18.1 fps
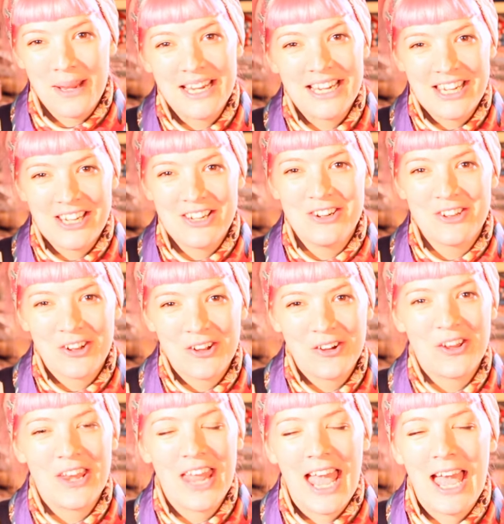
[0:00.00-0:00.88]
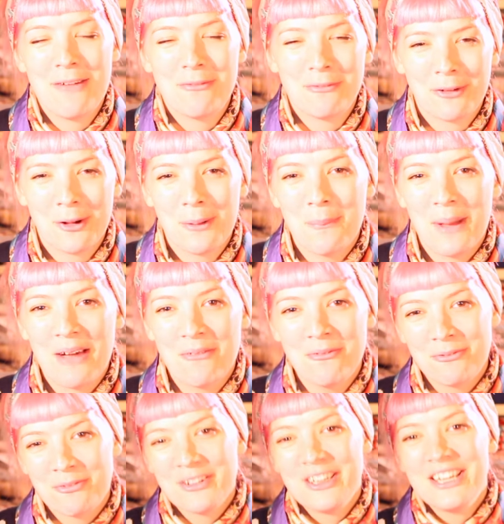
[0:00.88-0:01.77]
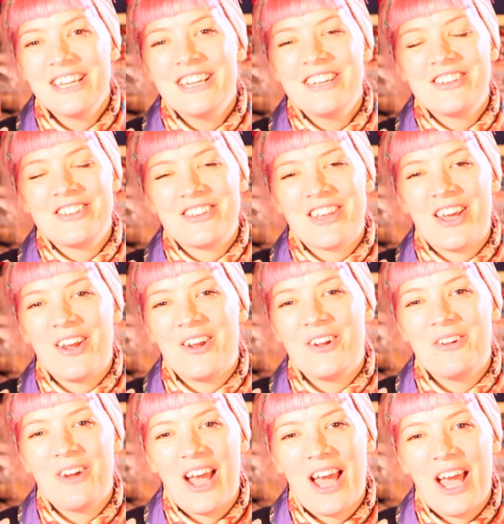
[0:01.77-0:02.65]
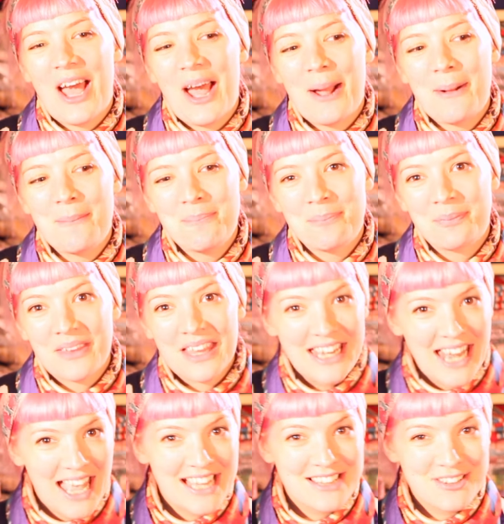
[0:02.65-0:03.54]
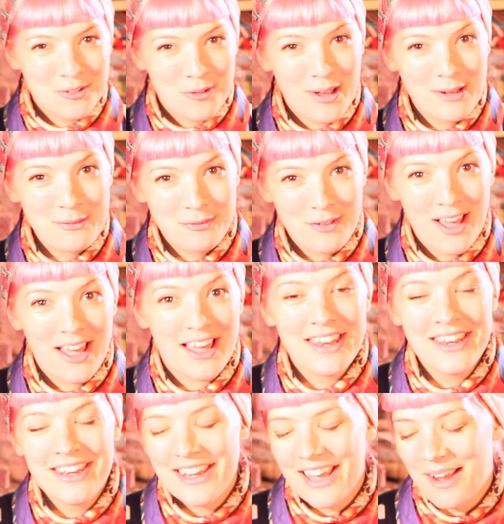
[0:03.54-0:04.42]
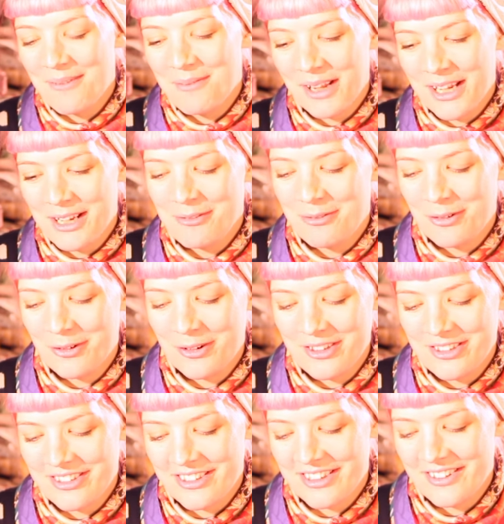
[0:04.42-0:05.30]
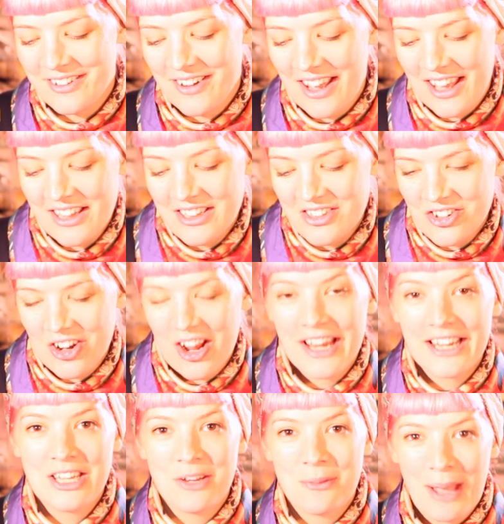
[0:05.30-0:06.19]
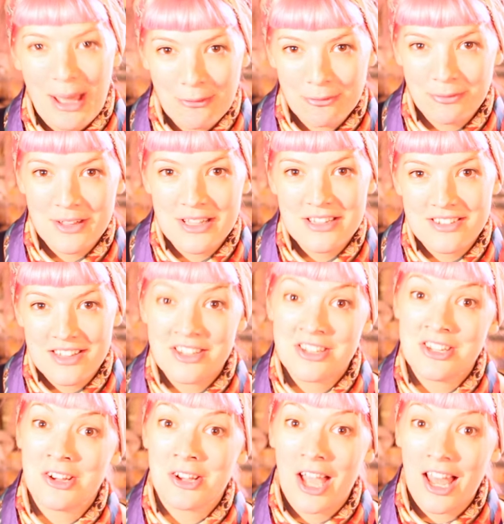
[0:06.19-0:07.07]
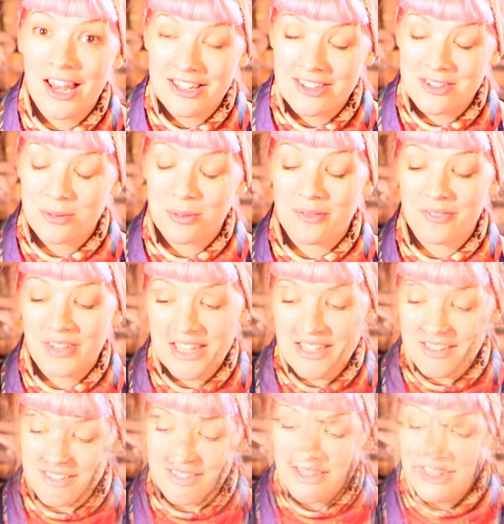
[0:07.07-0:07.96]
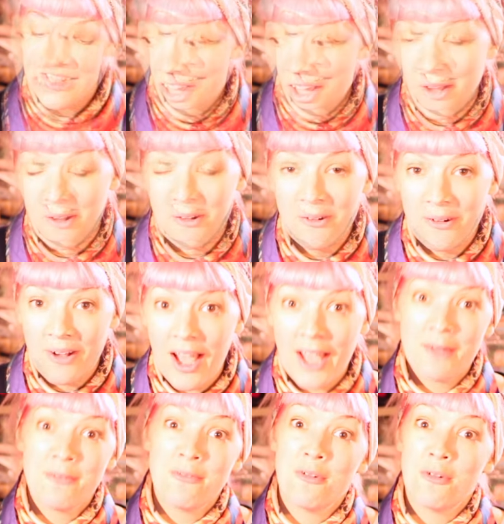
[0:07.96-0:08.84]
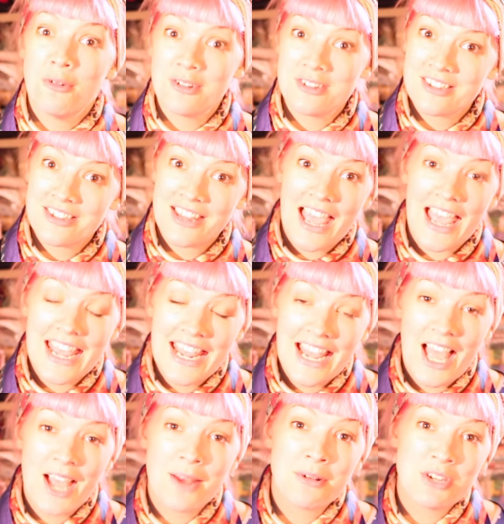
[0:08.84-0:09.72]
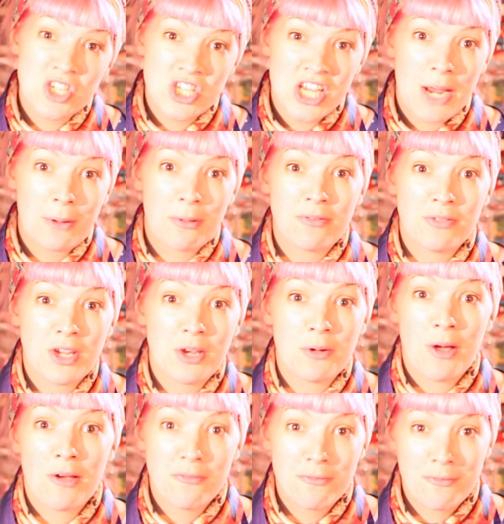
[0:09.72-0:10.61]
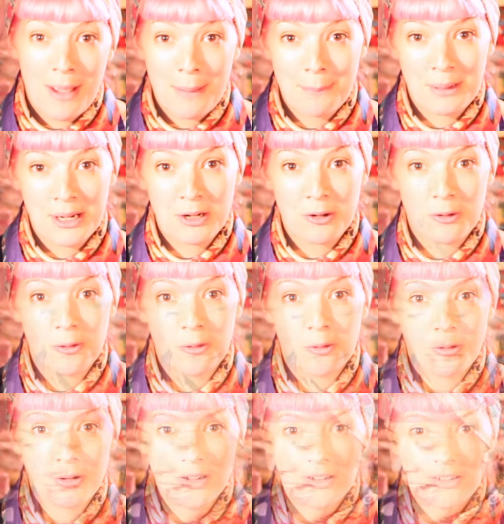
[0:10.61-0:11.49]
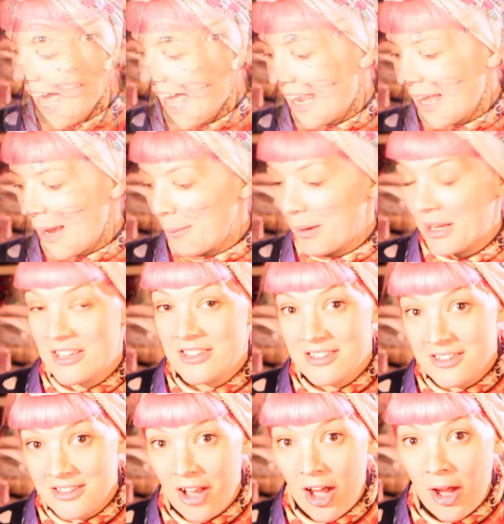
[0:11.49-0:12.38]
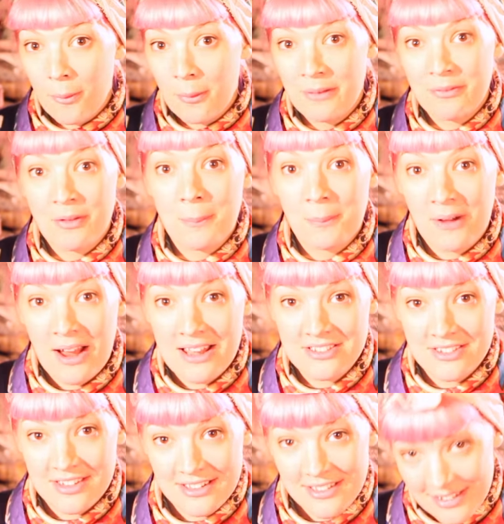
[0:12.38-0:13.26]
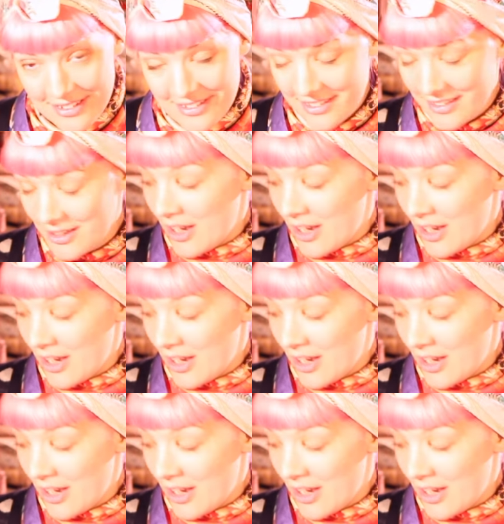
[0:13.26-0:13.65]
pink unicorn hair for a month. So yeah, it's quite fun. I'm looking forward to trying new outfits and new colors with it. So I thought today I would share with you a fabric haul, and I'm gonna start with a present,